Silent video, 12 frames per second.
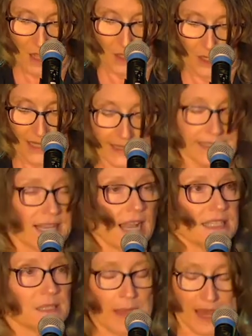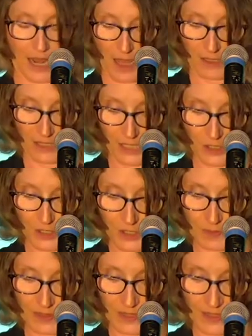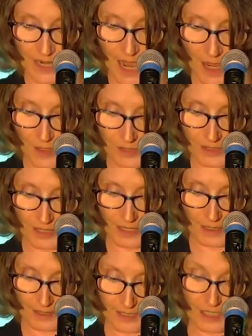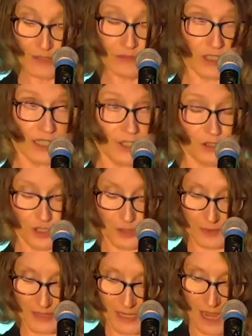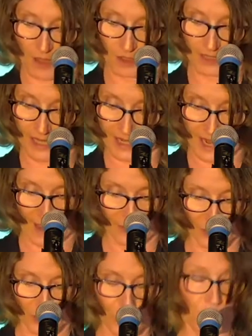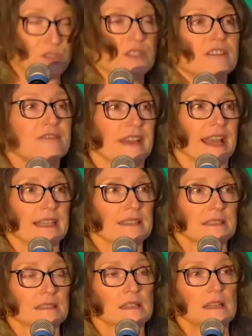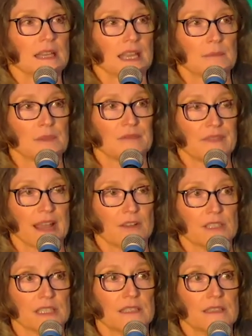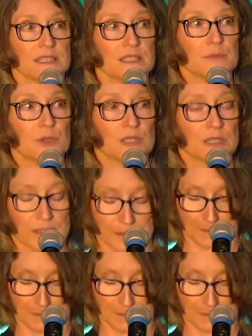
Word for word: insights about how leadership styles and different leadership styles can have huge effects can be found in this book.